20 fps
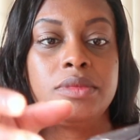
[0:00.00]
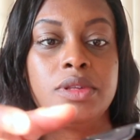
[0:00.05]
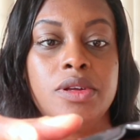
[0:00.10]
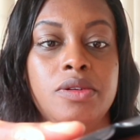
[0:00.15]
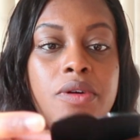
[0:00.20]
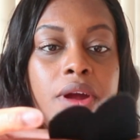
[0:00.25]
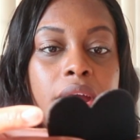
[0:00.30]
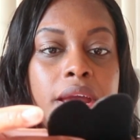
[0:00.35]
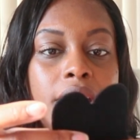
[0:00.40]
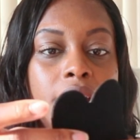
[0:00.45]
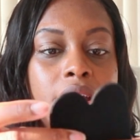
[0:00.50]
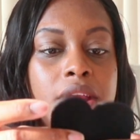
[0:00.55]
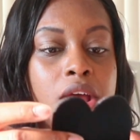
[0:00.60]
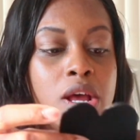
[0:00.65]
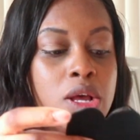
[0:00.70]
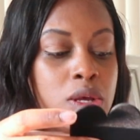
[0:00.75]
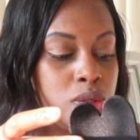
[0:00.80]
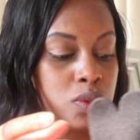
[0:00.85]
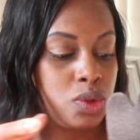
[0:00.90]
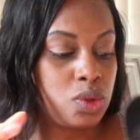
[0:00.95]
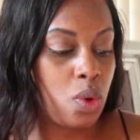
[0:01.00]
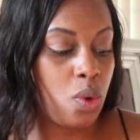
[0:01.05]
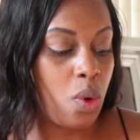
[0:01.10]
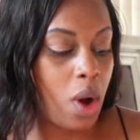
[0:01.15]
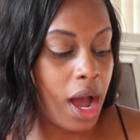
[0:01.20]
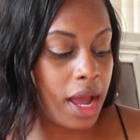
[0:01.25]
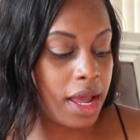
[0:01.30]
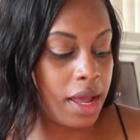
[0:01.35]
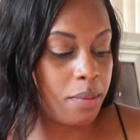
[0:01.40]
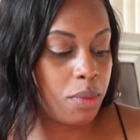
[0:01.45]
right? So
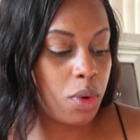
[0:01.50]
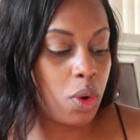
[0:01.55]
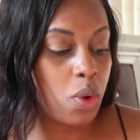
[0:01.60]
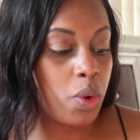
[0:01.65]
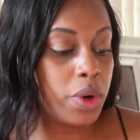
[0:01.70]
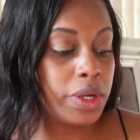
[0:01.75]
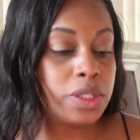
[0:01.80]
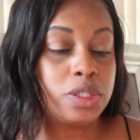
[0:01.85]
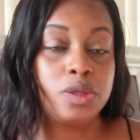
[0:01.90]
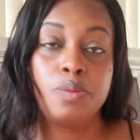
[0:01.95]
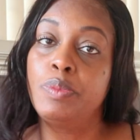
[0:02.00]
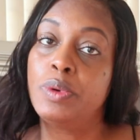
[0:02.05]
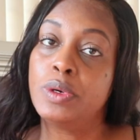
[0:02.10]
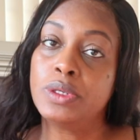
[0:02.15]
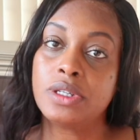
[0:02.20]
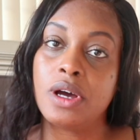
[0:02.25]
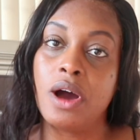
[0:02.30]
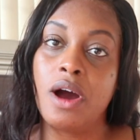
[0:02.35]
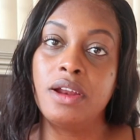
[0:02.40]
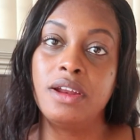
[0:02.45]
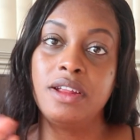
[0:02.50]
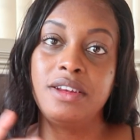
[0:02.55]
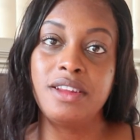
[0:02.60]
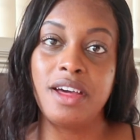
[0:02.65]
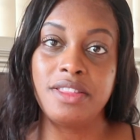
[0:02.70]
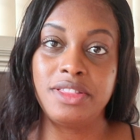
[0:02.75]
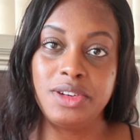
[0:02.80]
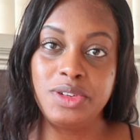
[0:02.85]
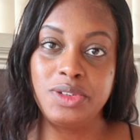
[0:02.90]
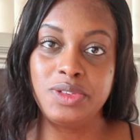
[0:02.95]
I am going to put on
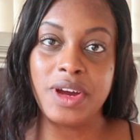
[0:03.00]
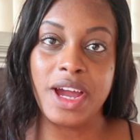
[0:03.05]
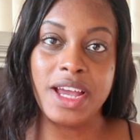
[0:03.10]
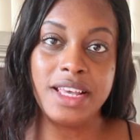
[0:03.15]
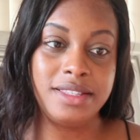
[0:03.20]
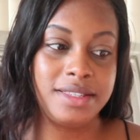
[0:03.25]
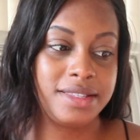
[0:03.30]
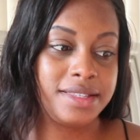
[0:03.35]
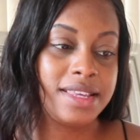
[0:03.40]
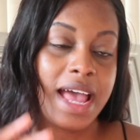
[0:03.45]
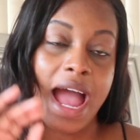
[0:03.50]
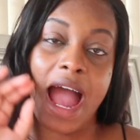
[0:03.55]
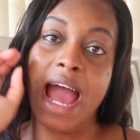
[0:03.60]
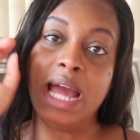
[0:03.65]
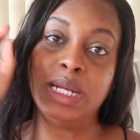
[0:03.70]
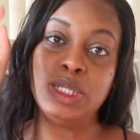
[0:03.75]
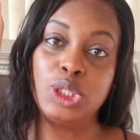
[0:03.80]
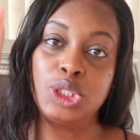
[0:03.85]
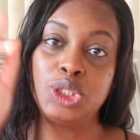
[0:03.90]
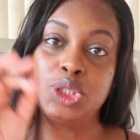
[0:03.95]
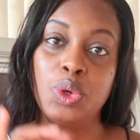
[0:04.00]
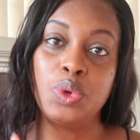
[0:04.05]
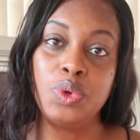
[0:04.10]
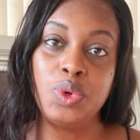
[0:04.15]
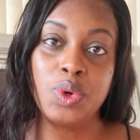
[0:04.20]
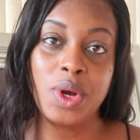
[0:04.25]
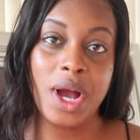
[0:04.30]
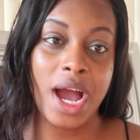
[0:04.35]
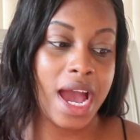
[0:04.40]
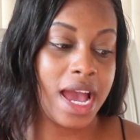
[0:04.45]
another dress and show
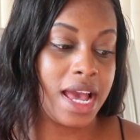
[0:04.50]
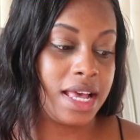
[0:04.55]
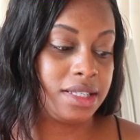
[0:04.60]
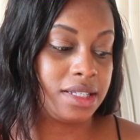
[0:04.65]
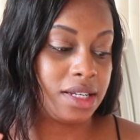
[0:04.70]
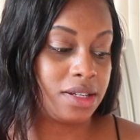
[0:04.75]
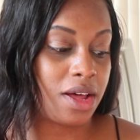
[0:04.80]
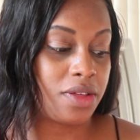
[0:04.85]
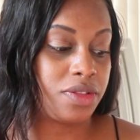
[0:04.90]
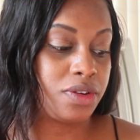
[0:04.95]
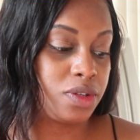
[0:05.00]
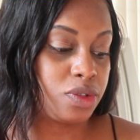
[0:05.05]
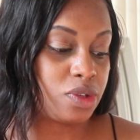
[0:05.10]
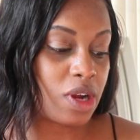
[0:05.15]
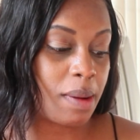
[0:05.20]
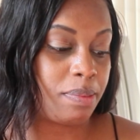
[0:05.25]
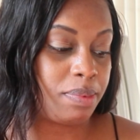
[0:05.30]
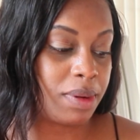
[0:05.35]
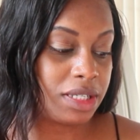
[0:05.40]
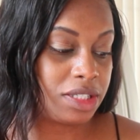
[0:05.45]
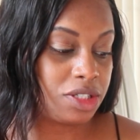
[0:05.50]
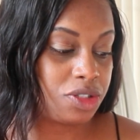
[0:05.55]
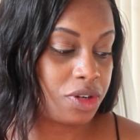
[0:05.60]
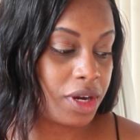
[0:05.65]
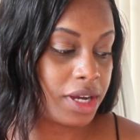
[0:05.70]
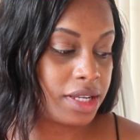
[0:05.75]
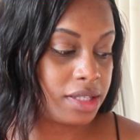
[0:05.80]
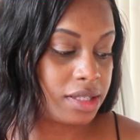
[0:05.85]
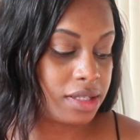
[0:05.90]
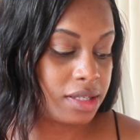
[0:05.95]
you guys another strapless
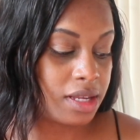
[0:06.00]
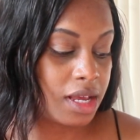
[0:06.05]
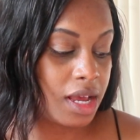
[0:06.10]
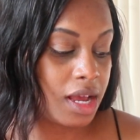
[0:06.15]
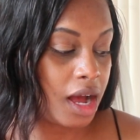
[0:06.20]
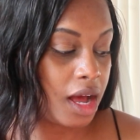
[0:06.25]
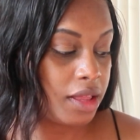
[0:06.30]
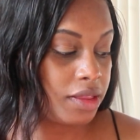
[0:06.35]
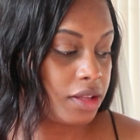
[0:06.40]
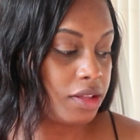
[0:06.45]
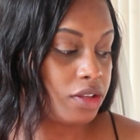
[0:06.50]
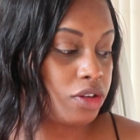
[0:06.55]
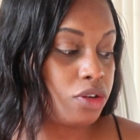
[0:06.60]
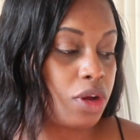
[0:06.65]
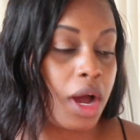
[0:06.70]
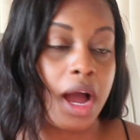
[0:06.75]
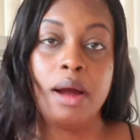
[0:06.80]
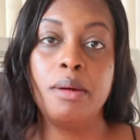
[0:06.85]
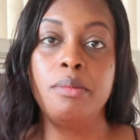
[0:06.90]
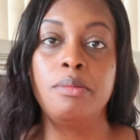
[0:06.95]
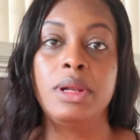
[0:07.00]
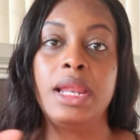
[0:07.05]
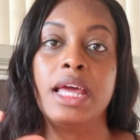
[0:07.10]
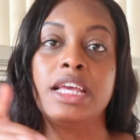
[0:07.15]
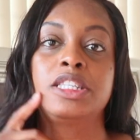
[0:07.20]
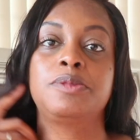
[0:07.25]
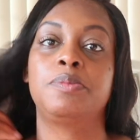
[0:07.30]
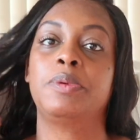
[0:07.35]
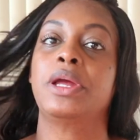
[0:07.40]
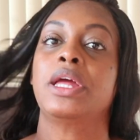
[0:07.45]
dress, another
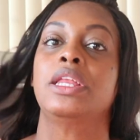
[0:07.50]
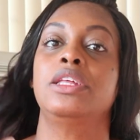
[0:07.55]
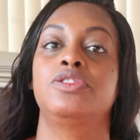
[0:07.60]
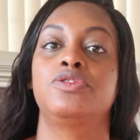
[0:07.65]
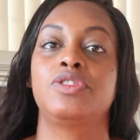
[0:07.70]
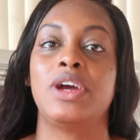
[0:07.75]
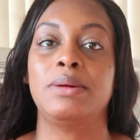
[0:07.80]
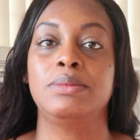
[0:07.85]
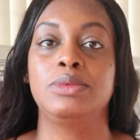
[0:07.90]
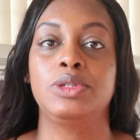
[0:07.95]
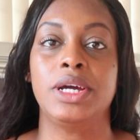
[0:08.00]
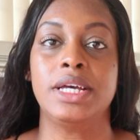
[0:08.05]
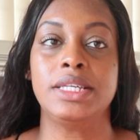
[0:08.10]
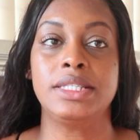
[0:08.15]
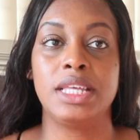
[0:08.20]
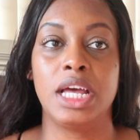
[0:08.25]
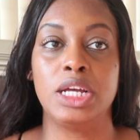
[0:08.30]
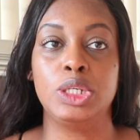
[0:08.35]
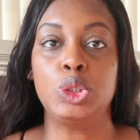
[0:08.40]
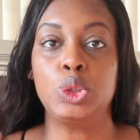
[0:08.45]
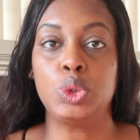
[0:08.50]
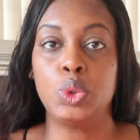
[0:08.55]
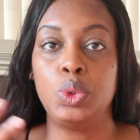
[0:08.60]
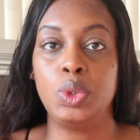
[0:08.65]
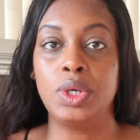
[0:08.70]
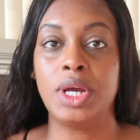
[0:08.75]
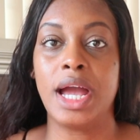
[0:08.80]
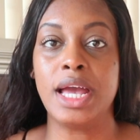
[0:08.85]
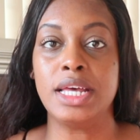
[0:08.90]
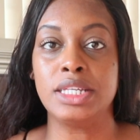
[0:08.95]
like spaghetti strap dress, and show
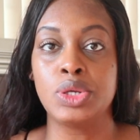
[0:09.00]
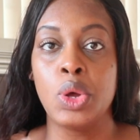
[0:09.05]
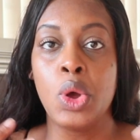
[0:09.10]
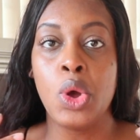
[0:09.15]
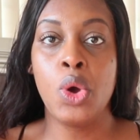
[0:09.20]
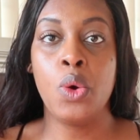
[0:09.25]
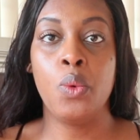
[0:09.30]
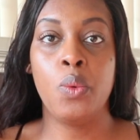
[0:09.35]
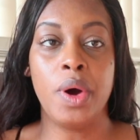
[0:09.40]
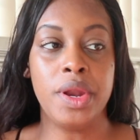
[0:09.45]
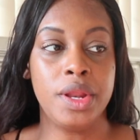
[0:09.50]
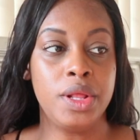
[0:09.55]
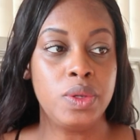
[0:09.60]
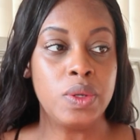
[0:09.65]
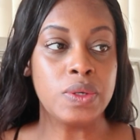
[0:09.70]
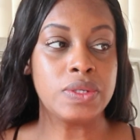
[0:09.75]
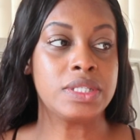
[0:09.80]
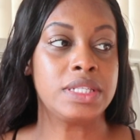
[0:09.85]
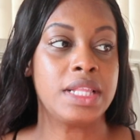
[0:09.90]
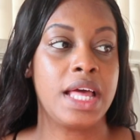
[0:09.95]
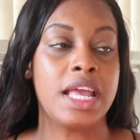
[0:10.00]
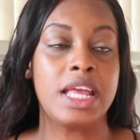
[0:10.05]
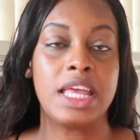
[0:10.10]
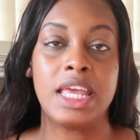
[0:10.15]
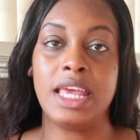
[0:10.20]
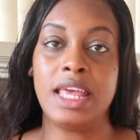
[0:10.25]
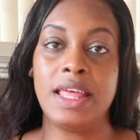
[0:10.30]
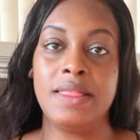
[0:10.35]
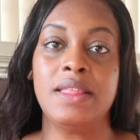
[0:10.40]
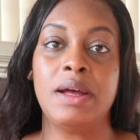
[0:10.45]
you guys what it looks like
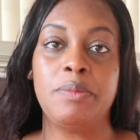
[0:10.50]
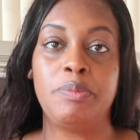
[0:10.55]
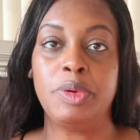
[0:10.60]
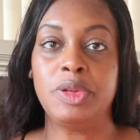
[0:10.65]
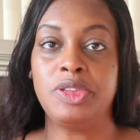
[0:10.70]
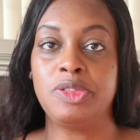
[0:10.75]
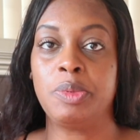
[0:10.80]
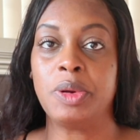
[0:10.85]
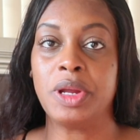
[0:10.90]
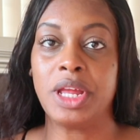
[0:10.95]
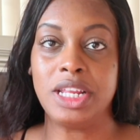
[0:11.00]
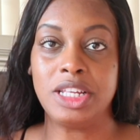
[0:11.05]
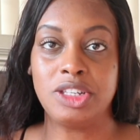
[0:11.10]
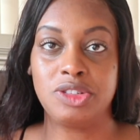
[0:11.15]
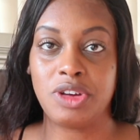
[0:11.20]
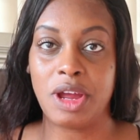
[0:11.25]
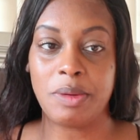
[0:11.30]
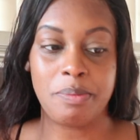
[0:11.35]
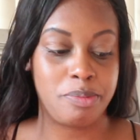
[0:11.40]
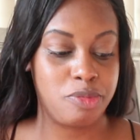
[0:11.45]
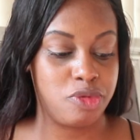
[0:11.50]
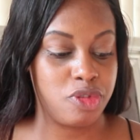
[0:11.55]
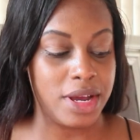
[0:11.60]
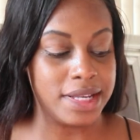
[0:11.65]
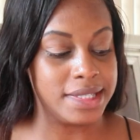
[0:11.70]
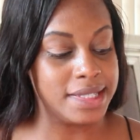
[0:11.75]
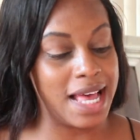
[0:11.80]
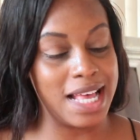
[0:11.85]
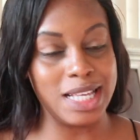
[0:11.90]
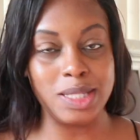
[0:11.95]
in that spaghetti strap
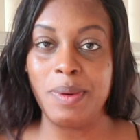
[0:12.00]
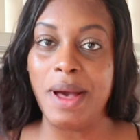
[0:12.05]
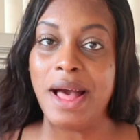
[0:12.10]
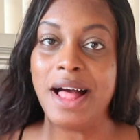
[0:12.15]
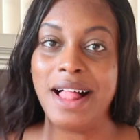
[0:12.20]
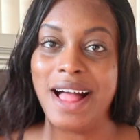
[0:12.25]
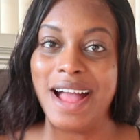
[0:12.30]
dress as well.